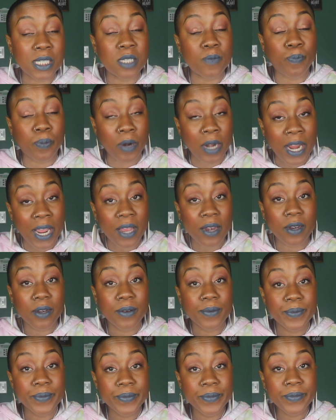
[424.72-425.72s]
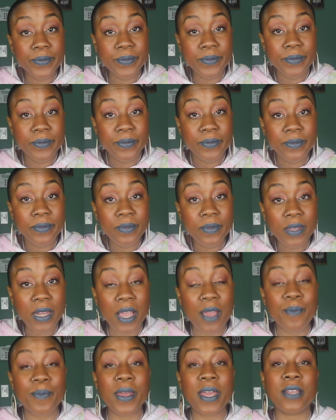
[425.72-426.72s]
Sprint
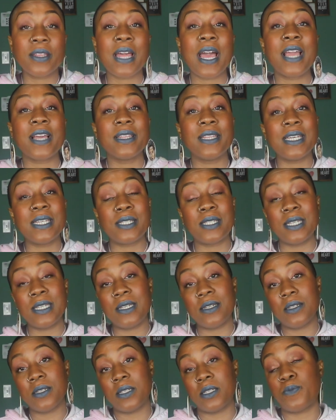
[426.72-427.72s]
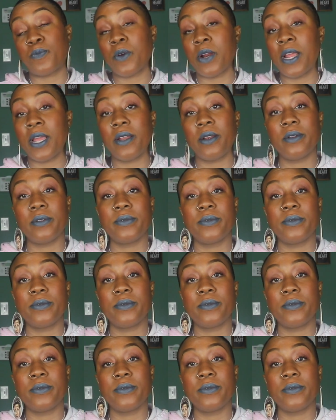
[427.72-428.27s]
and being like, listen, Sprint,